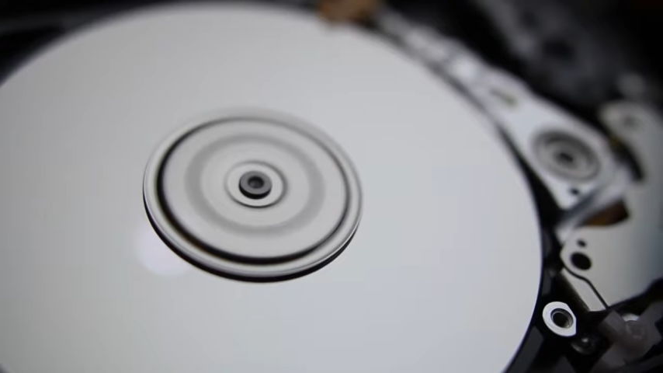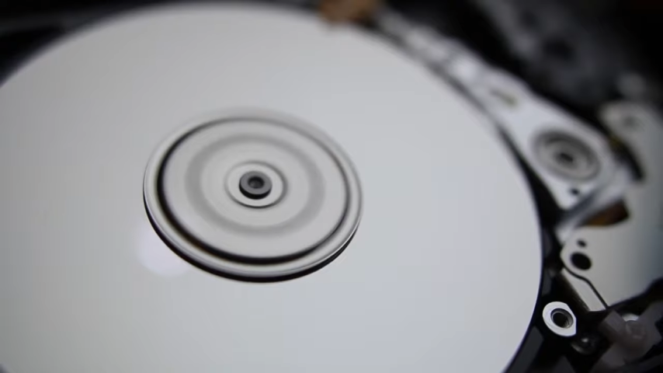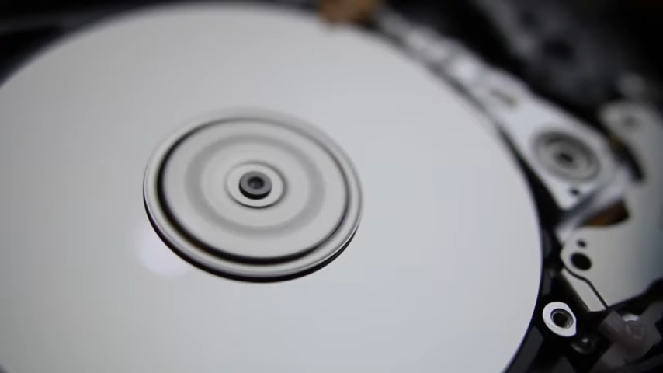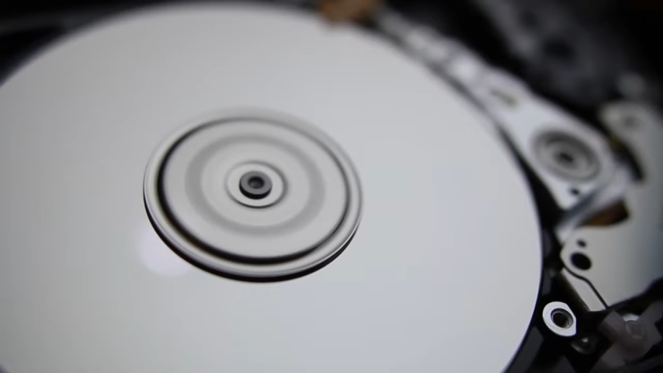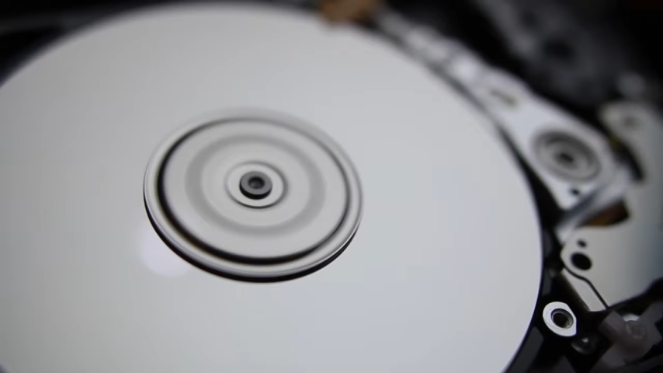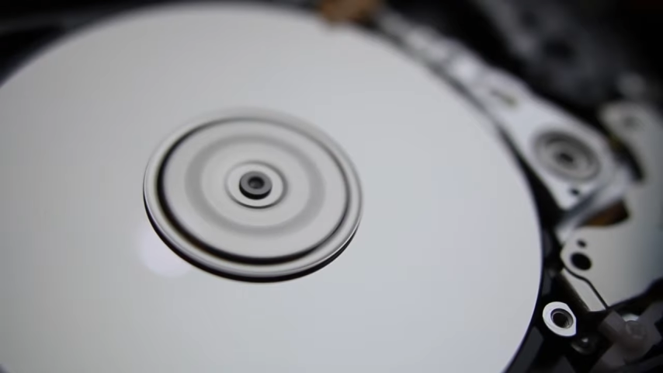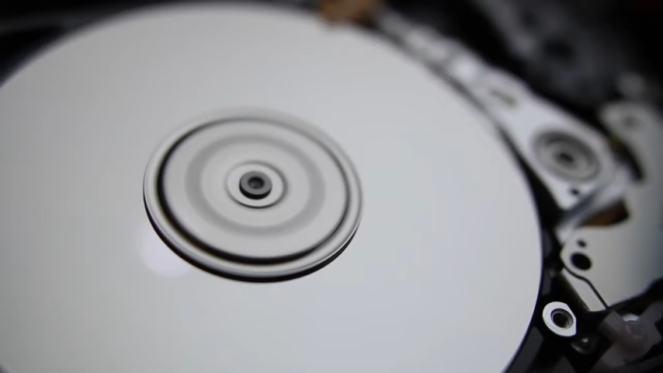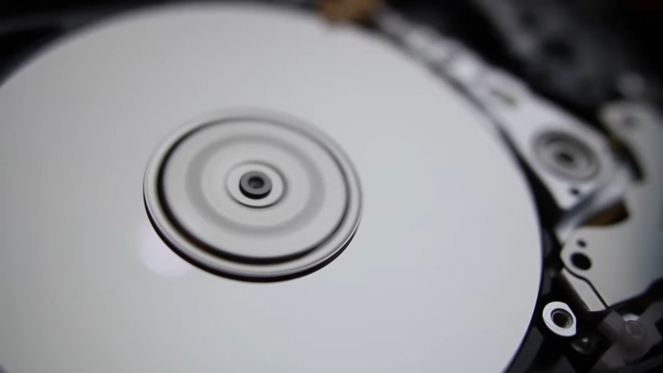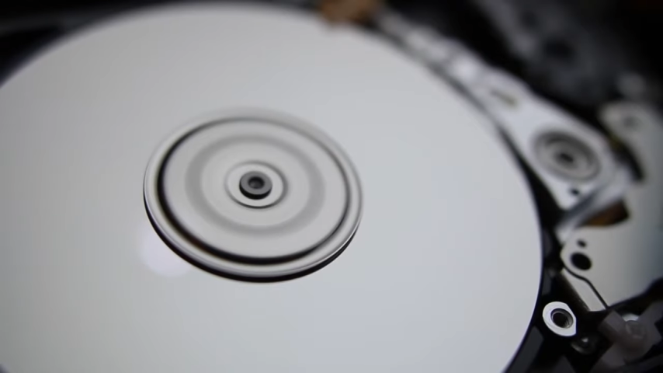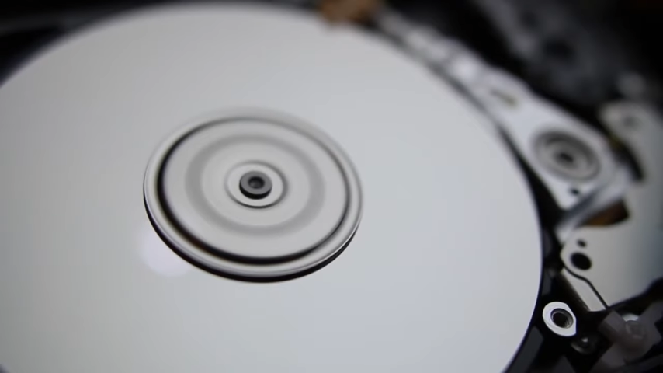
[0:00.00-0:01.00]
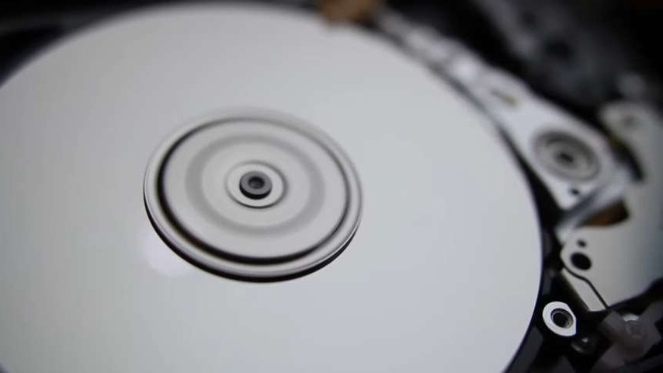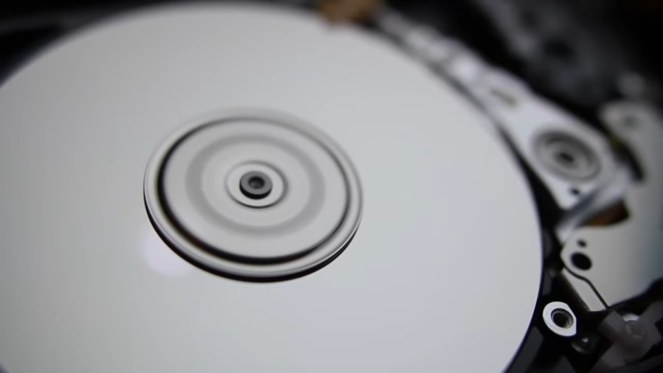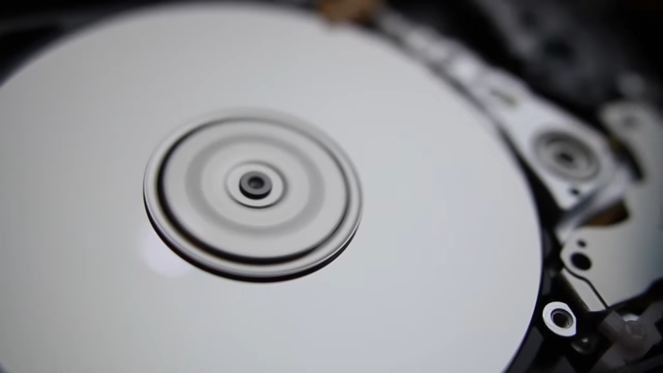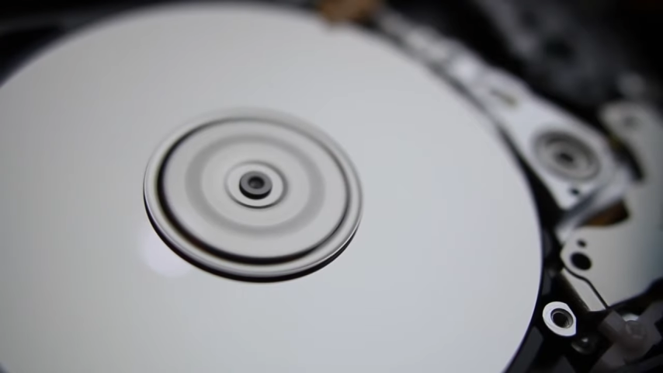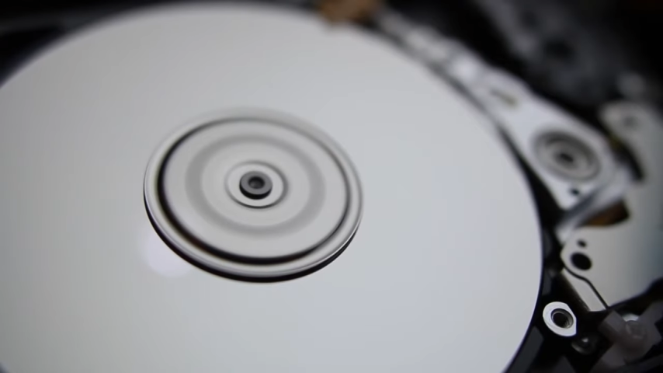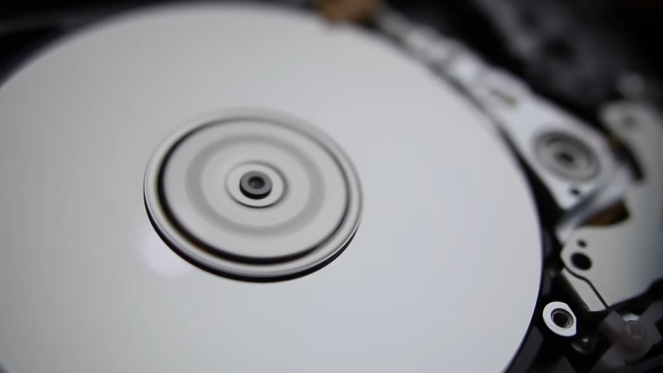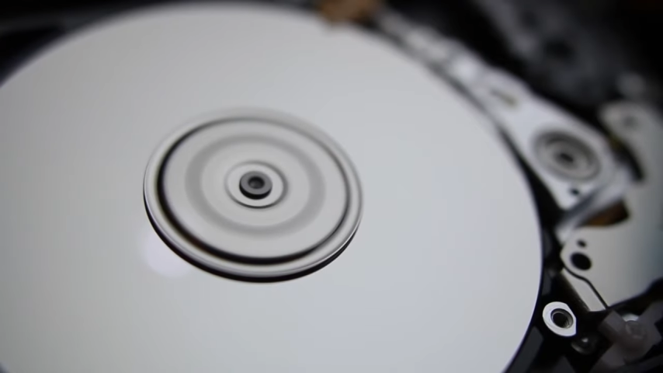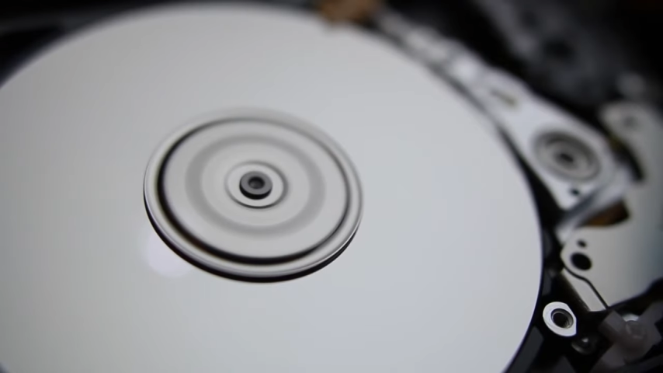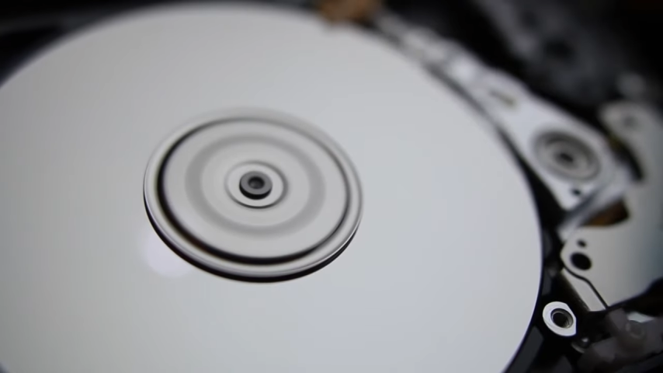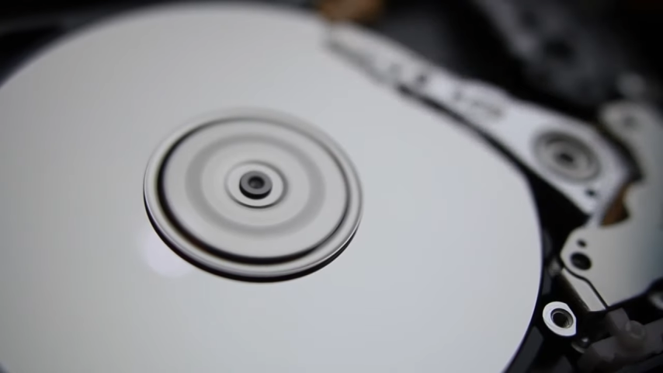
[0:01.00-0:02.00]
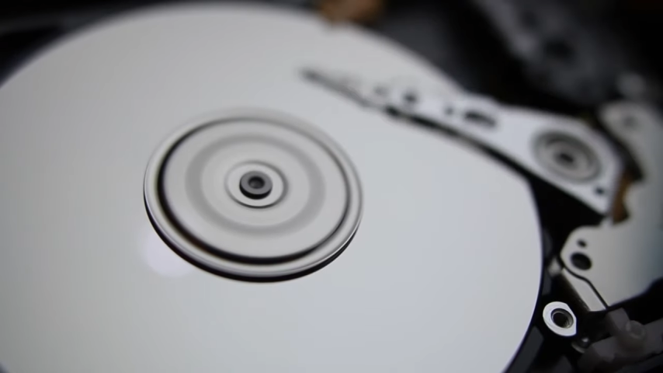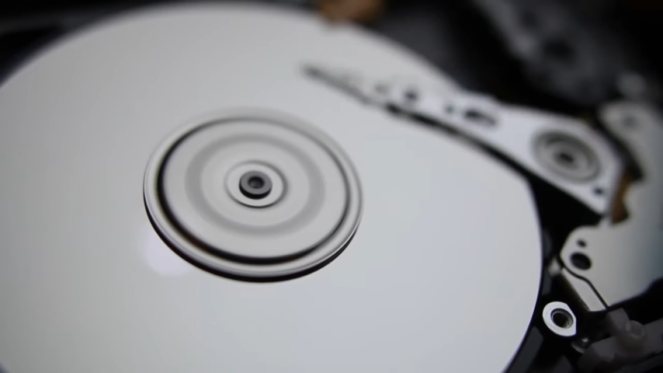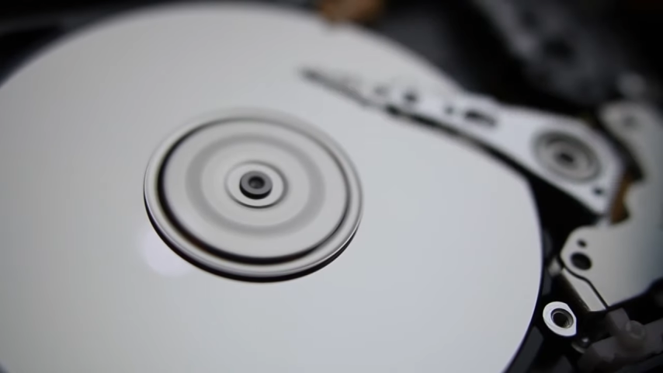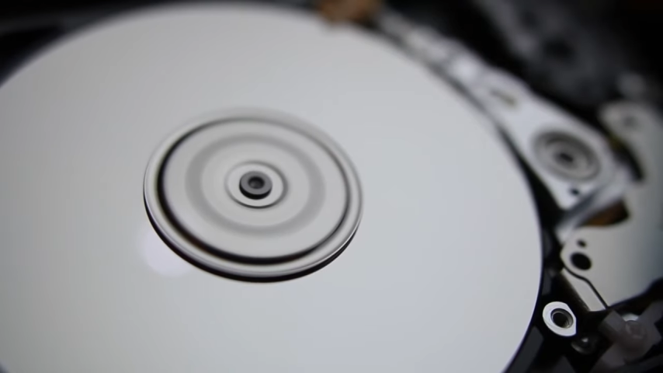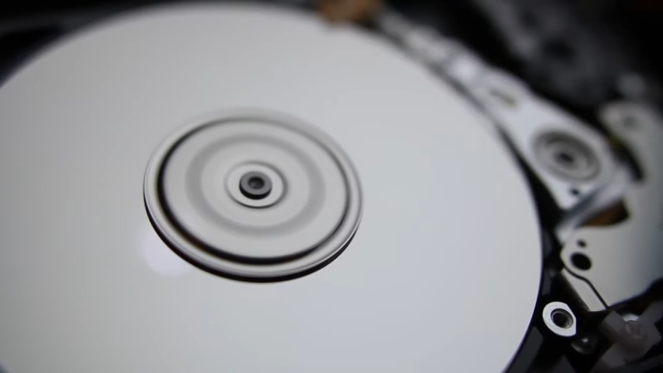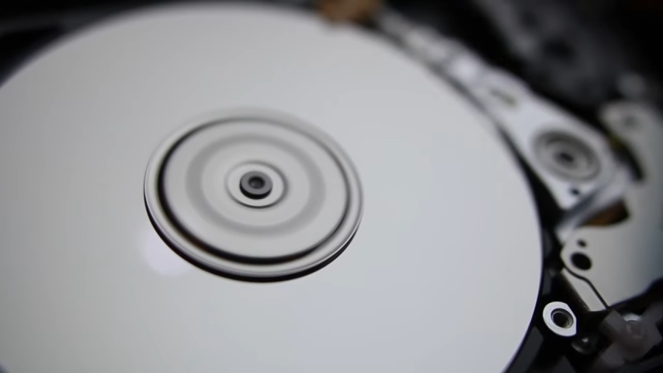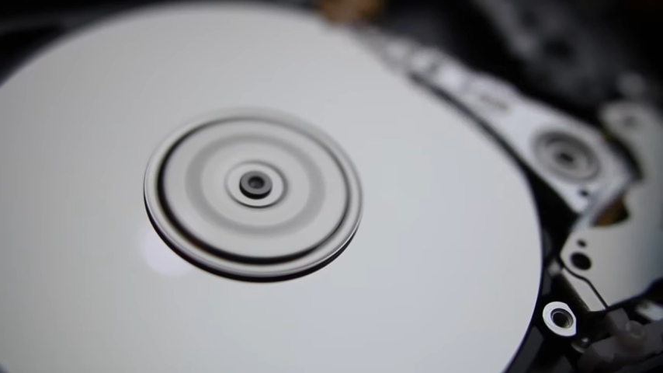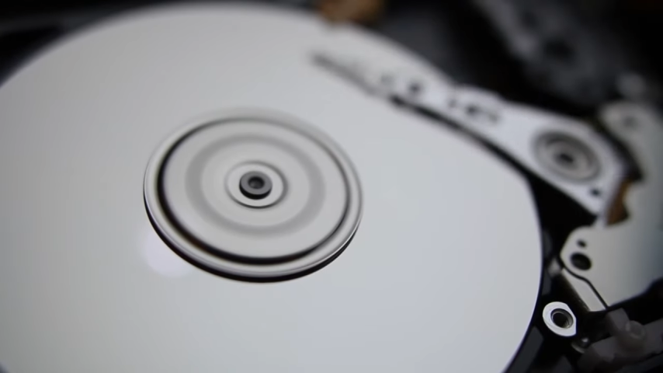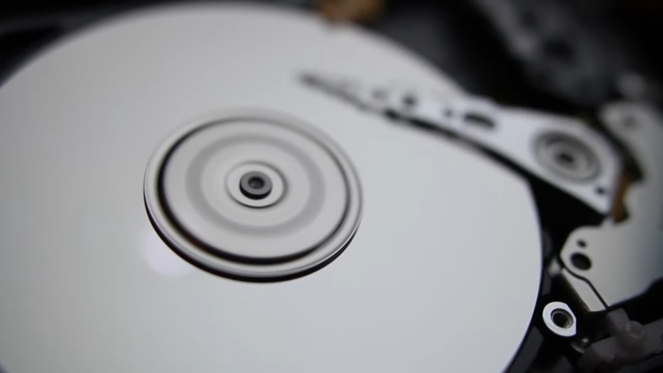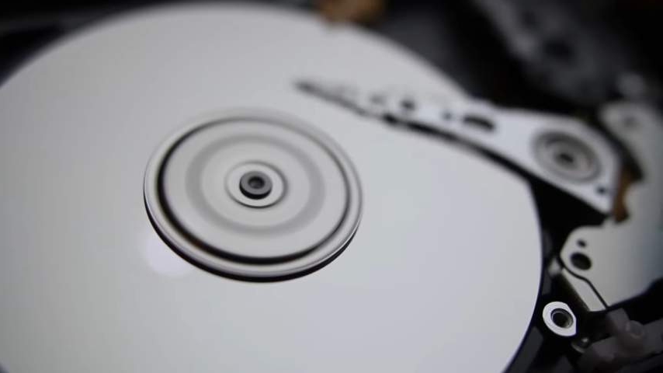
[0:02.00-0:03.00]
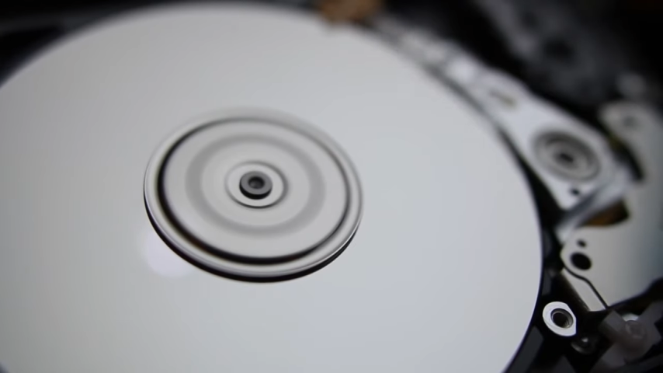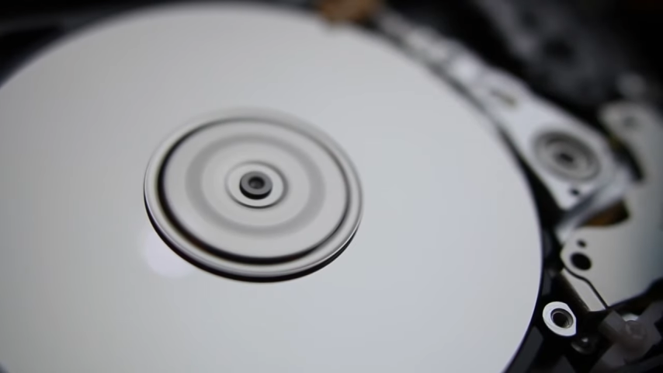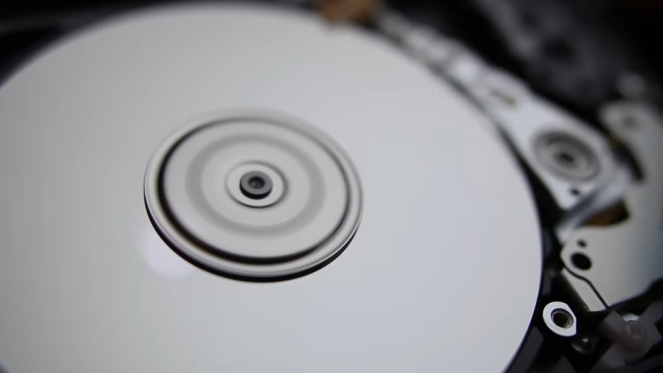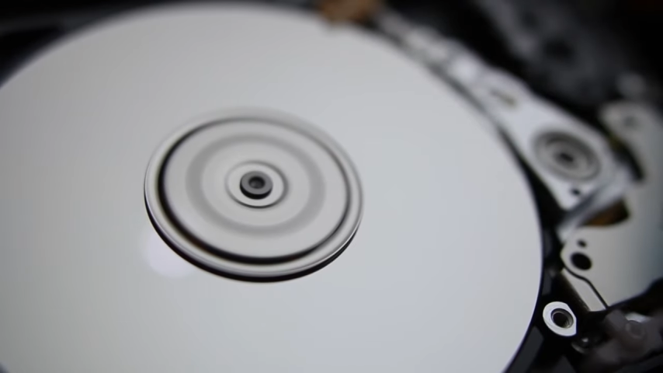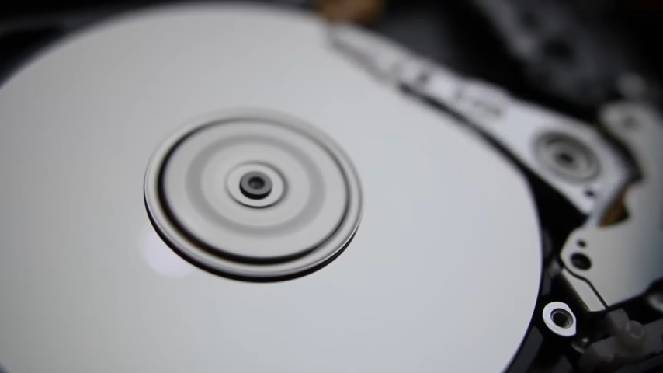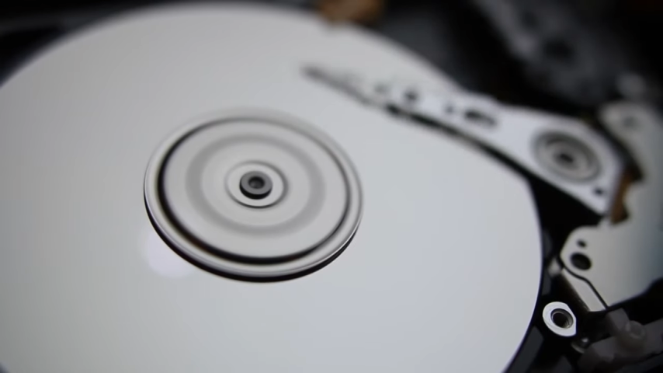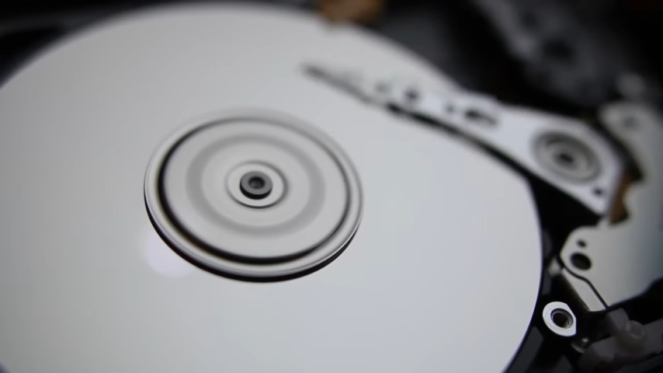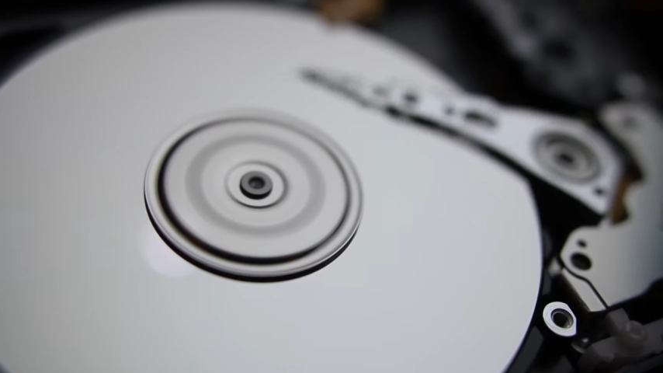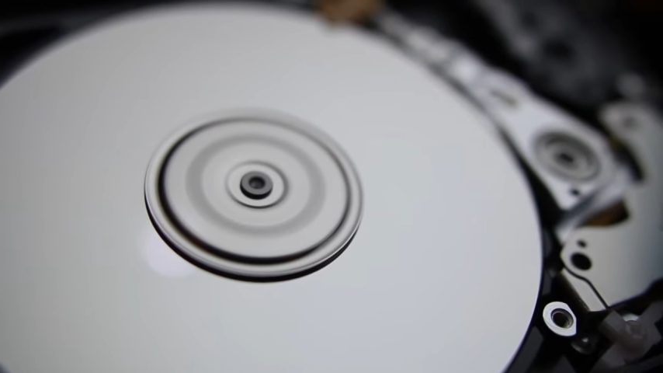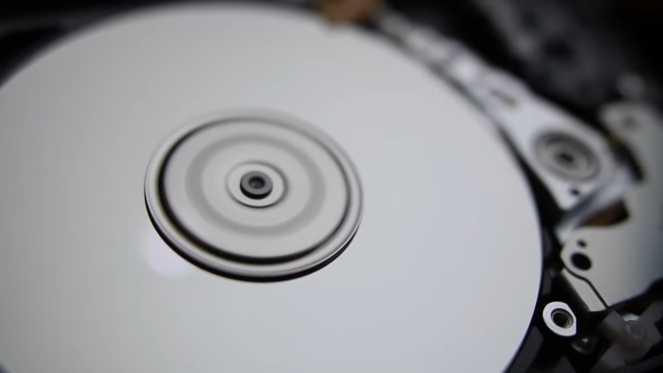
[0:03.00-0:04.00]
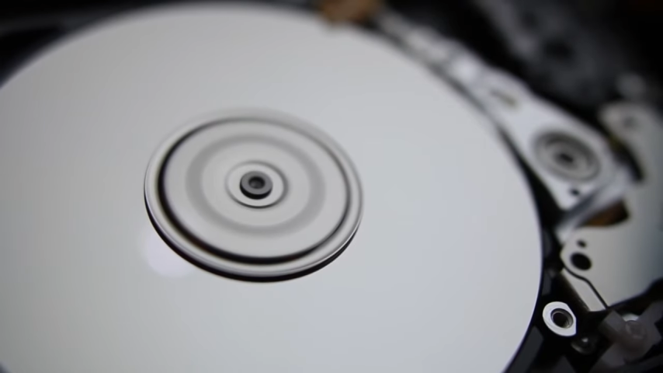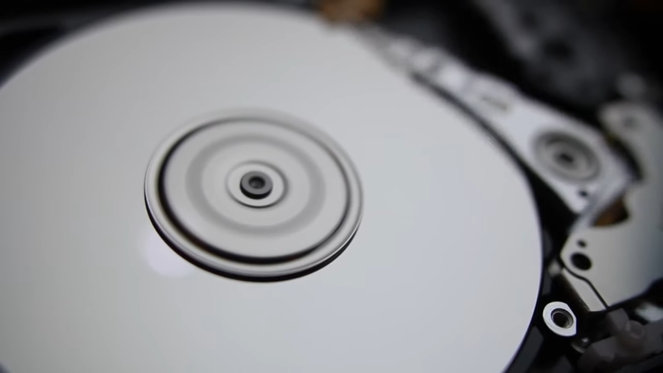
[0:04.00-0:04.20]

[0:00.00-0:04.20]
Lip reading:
[unreadable: no face in view]